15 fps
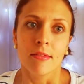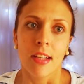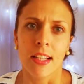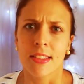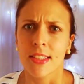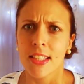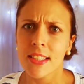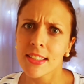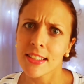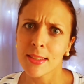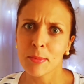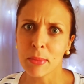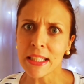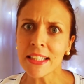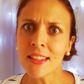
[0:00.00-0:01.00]
and just
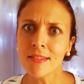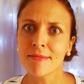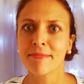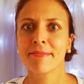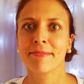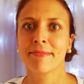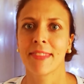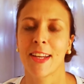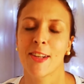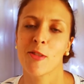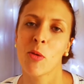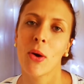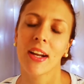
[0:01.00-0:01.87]
as me, and